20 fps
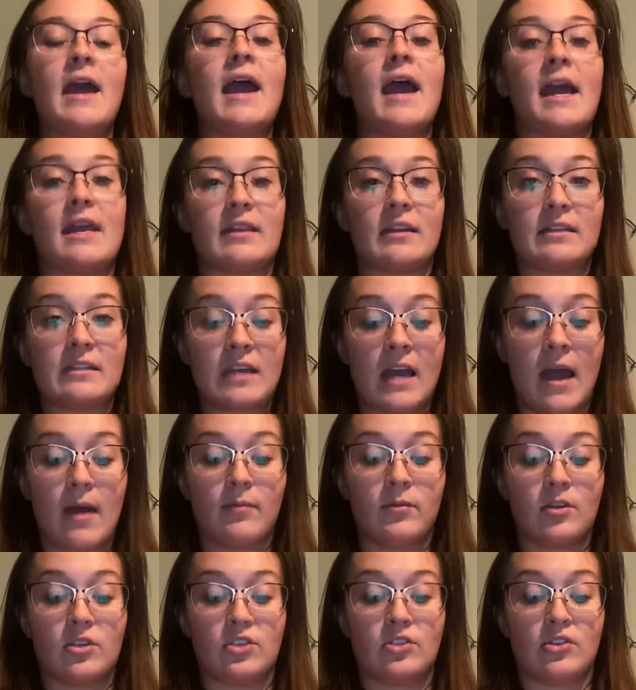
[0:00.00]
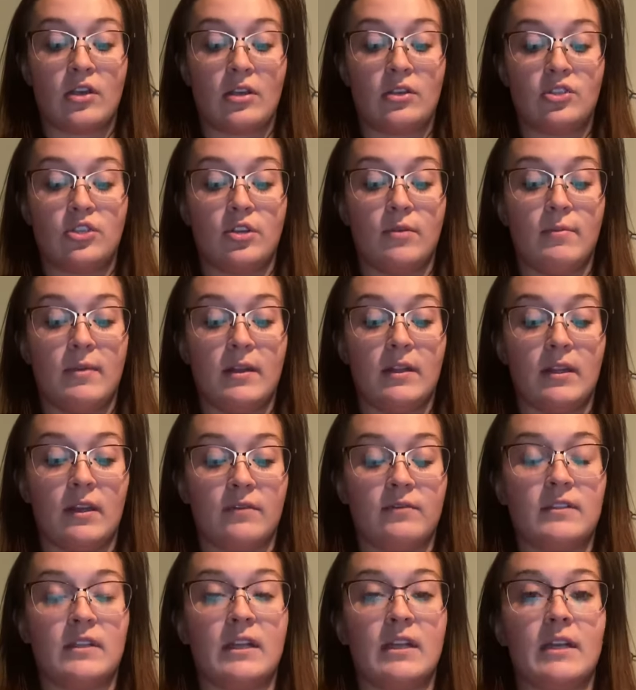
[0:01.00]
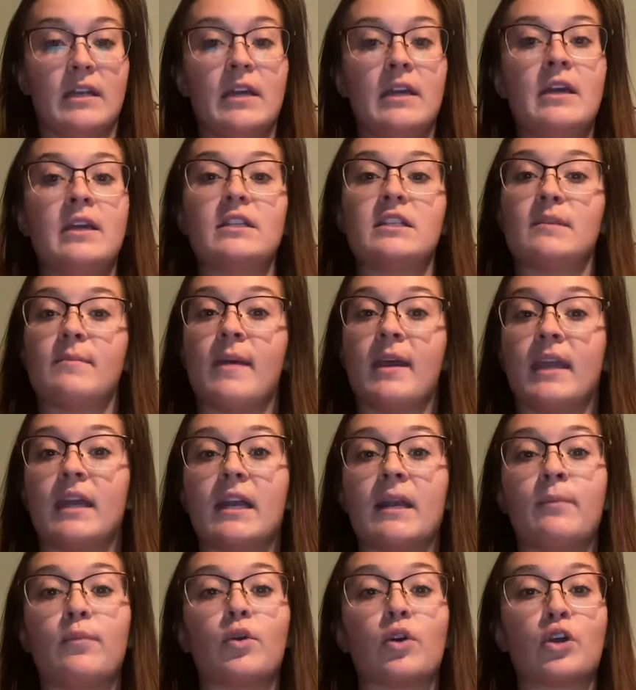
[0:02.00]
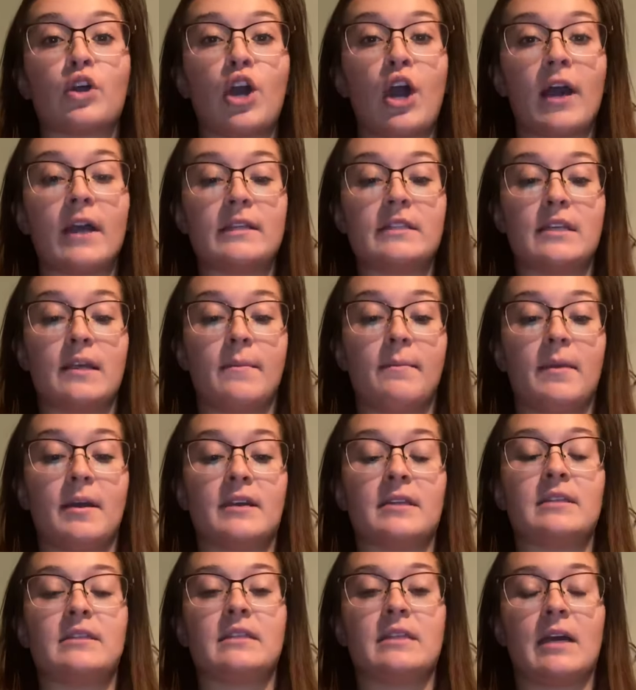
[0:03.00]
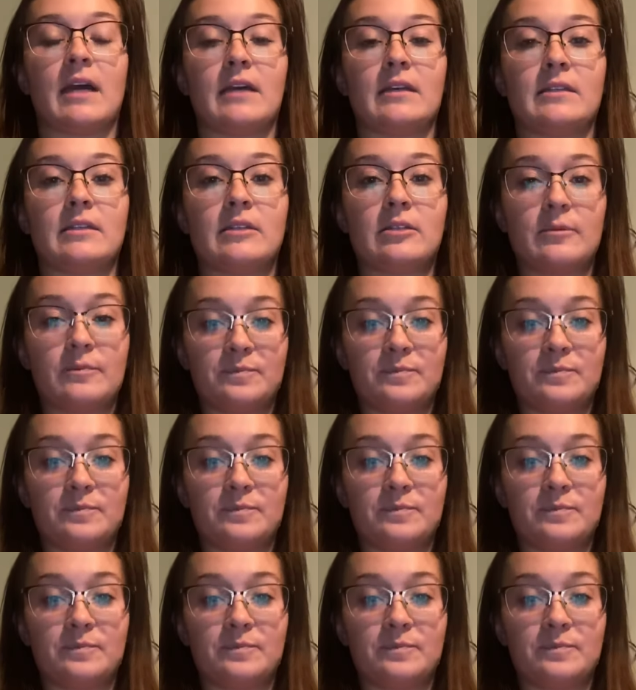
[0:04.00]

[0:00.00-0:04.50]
and that time constraints should be lifted to make it a more content-based test.